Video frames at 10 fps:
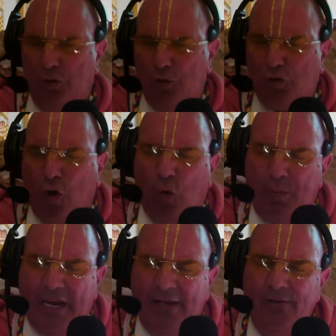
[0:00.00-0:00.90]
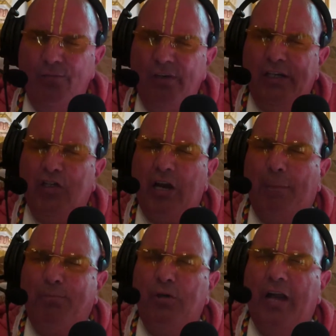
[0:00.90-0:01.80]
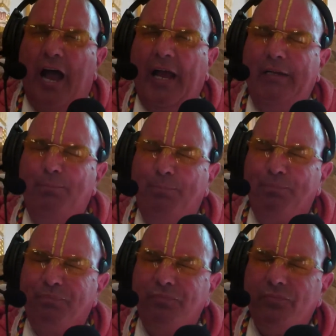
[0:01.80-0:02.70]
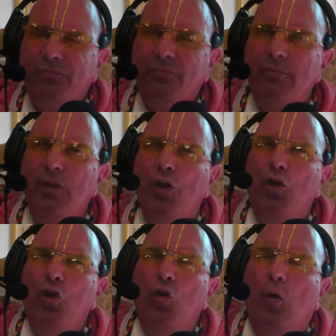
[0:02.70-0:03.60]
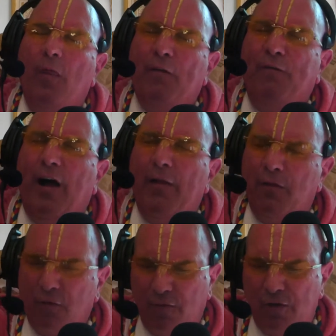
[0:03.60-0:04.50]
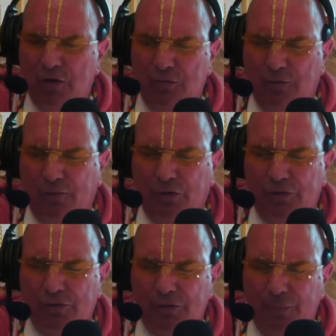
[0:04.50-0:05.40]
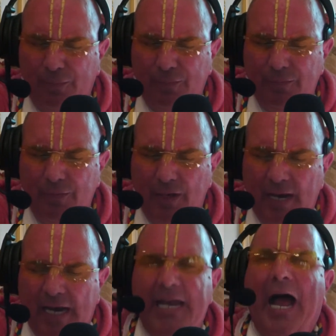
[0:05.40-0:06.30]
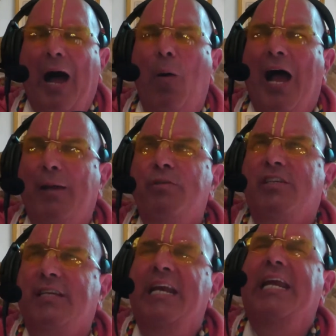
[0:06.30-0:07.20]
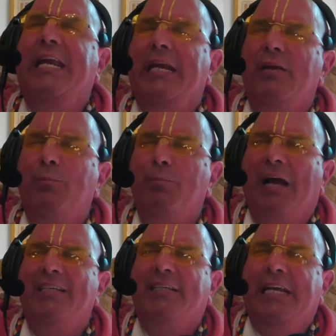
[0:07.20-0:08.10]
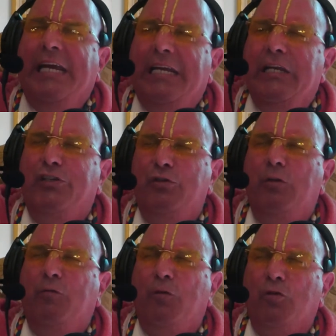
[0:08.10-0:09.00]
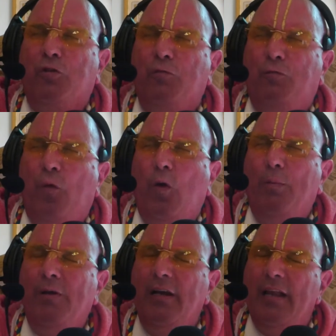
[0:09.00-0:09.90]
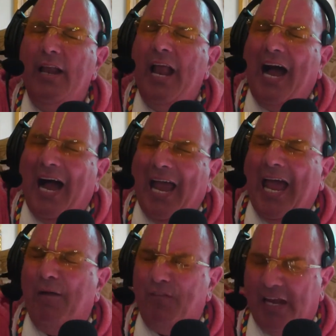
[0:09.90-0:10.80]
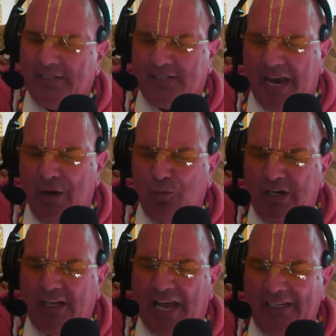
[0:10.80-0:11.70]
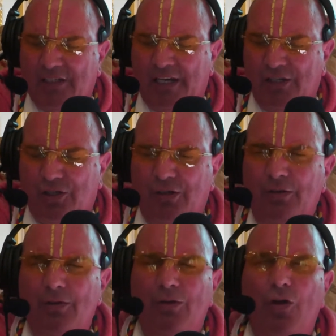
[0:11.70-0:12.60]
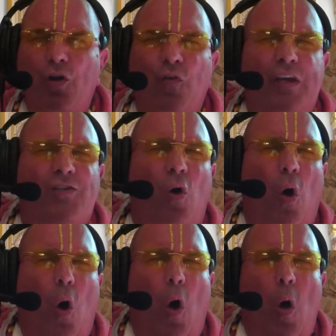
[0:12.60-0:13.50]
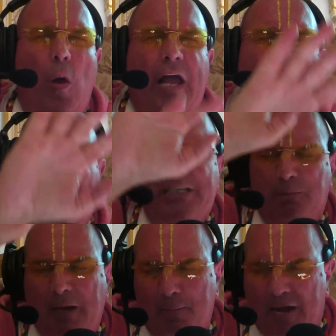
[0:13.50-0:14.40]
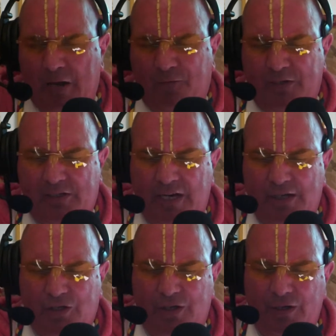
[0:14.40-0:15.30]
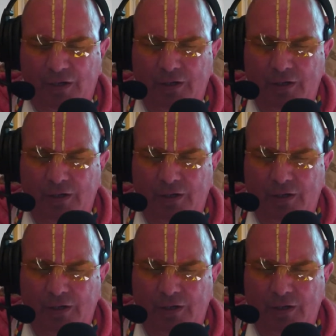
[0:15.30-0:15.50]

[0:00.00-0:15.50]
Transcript: you told me in chapter 9, you are the father of the universe. And now I am seeing, by seeing this universal form, I have that same realization. This whole cosmic manifestation,